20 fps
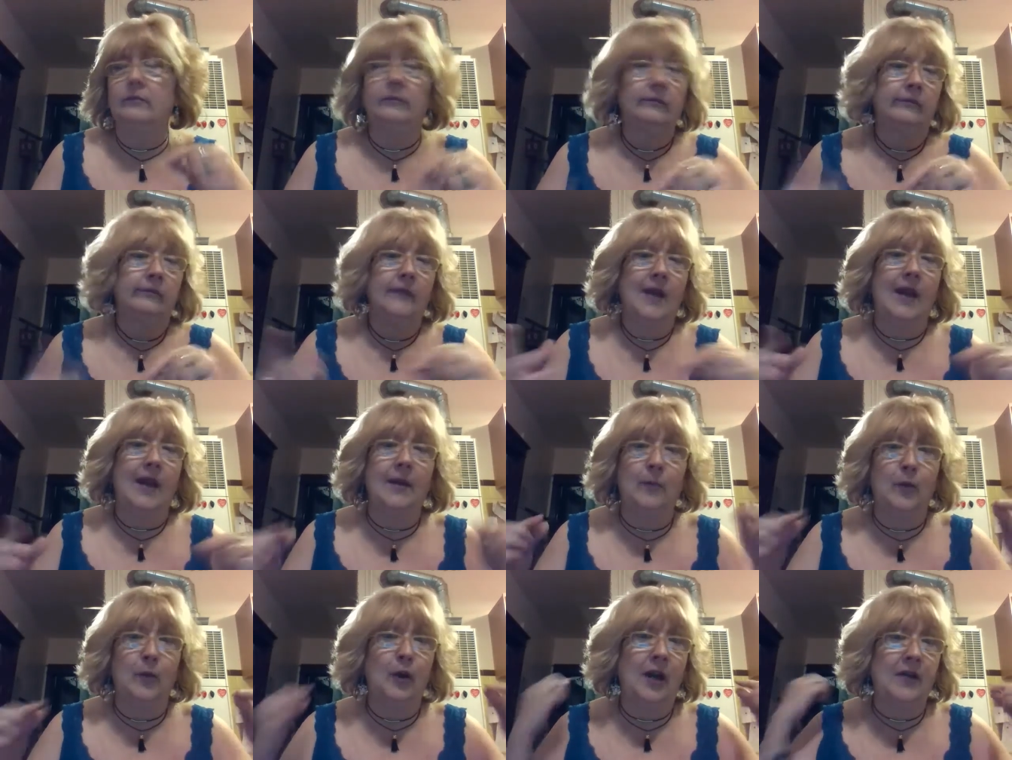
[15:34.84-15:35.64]
I had to
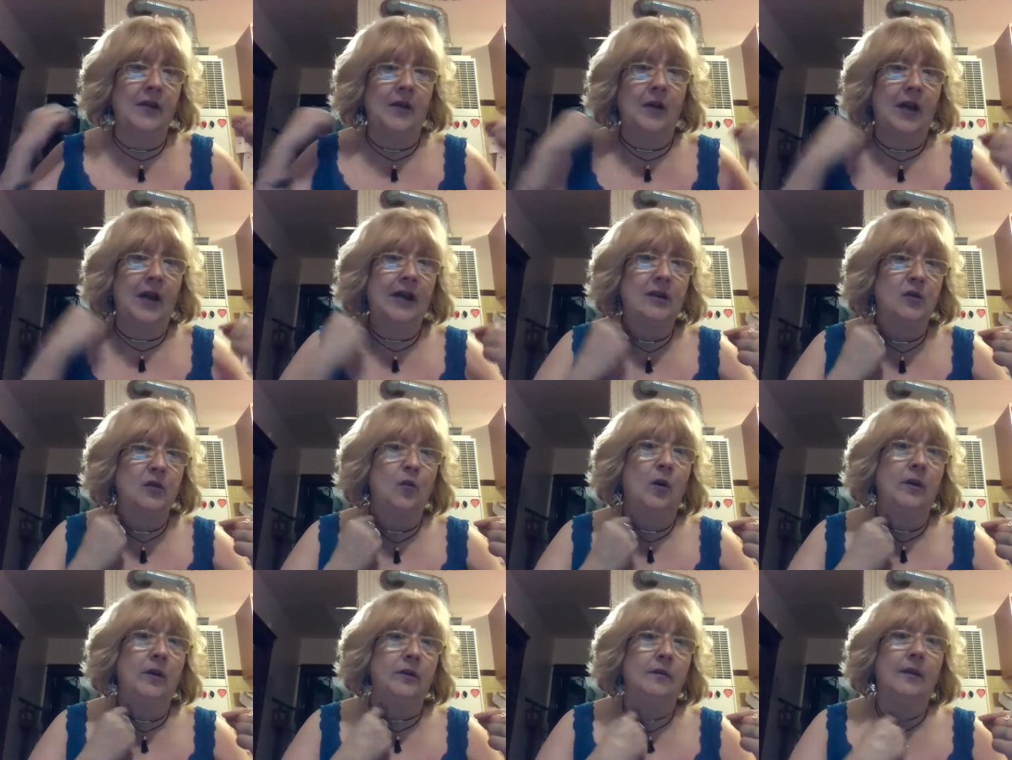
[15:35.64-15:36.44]
put it on the last
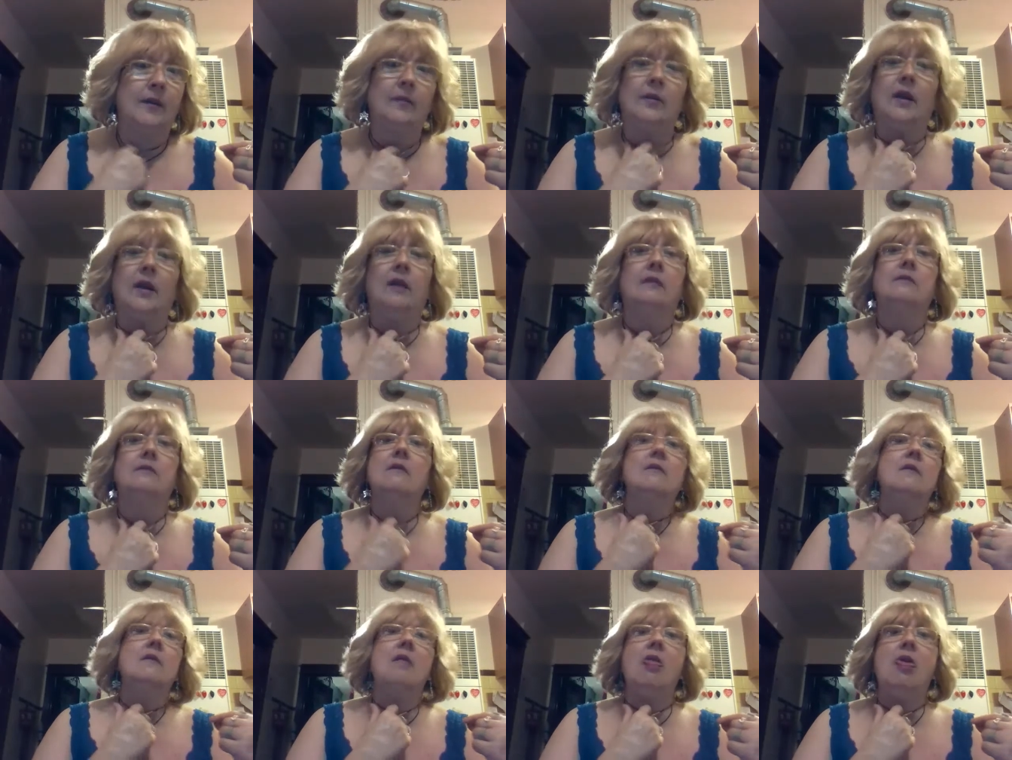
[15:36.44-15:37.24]
one to be able to,
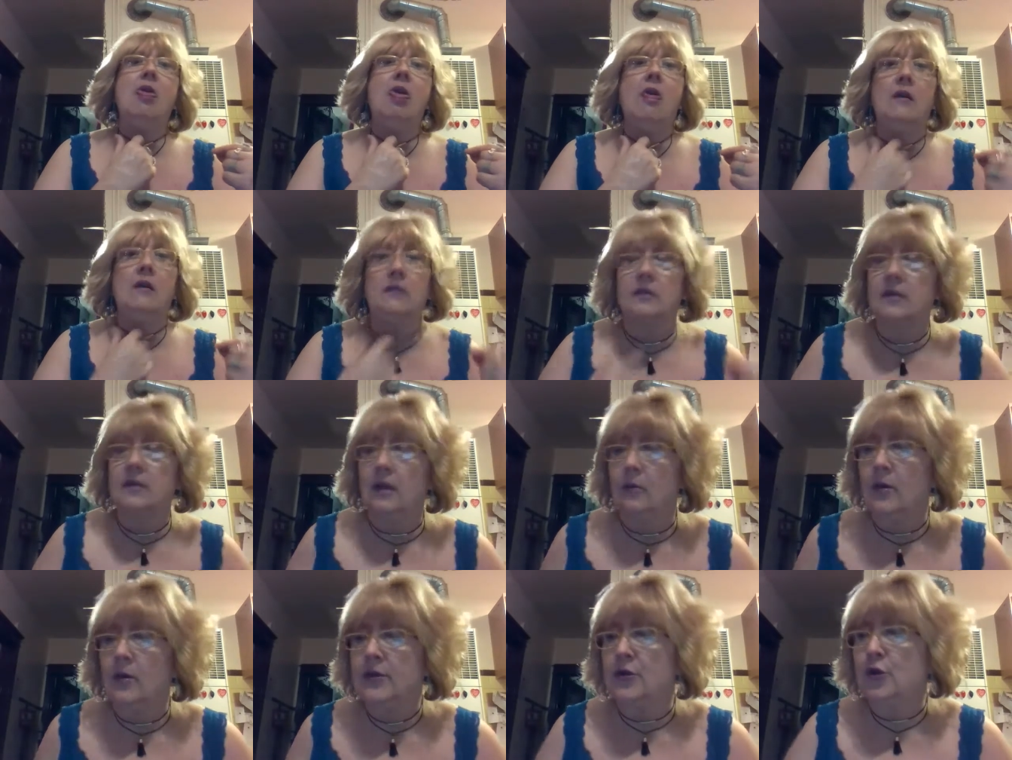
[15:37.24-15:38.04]
so I
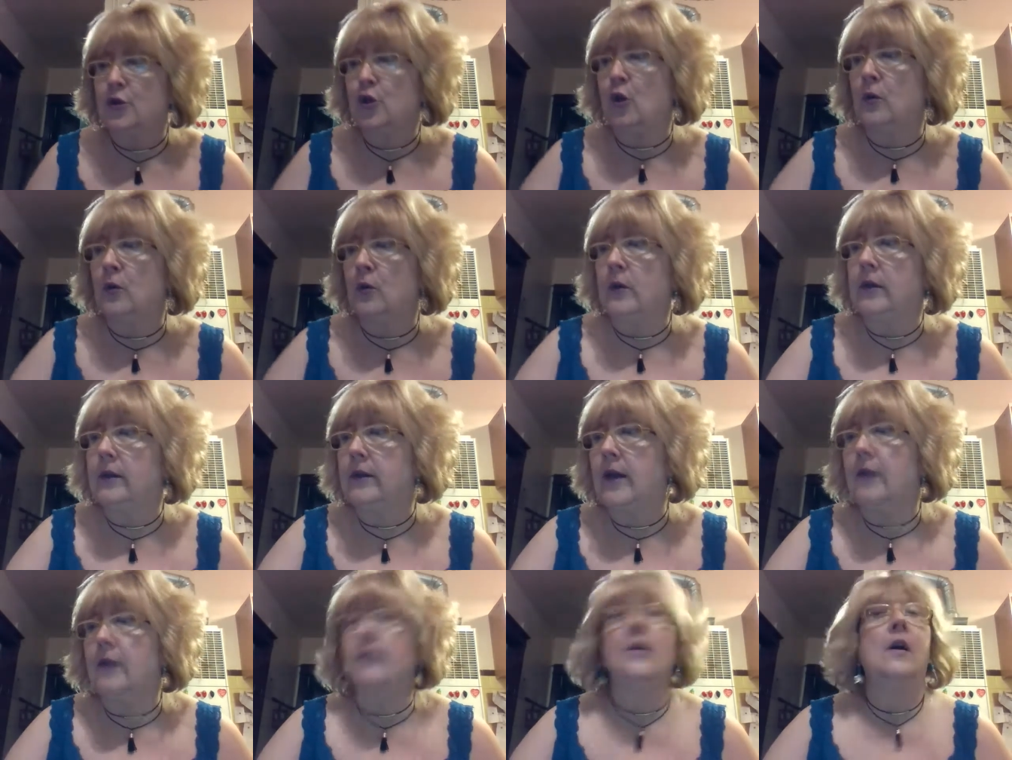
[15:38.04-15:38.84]
wasn't choking to
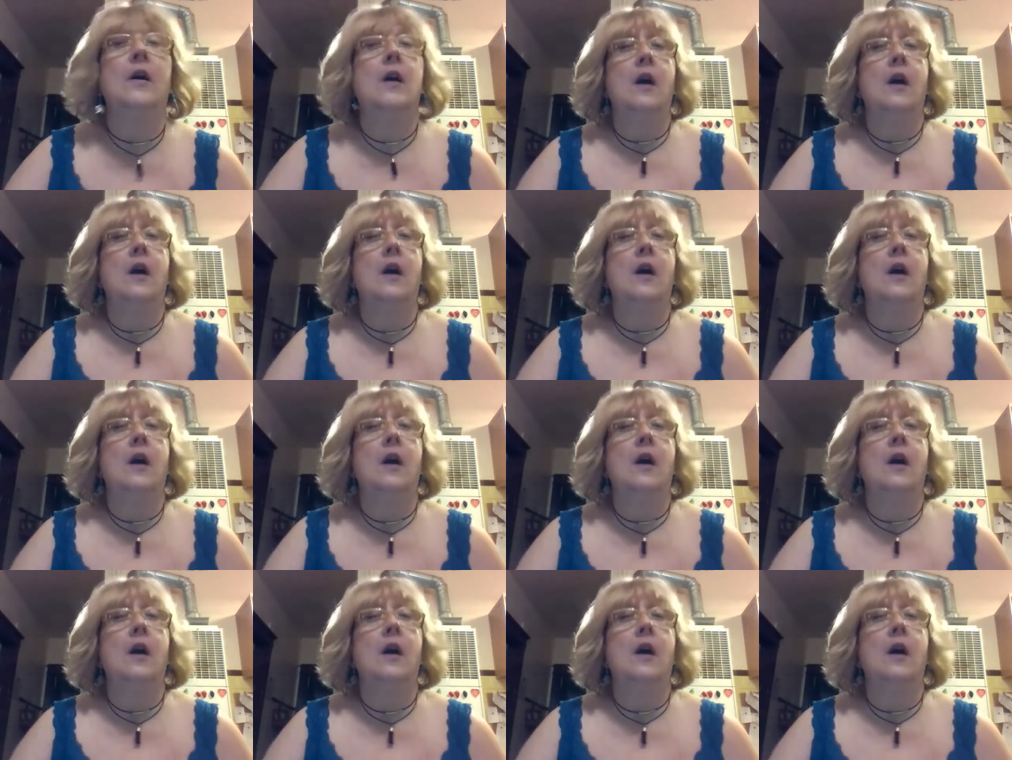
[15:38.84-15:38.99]
death.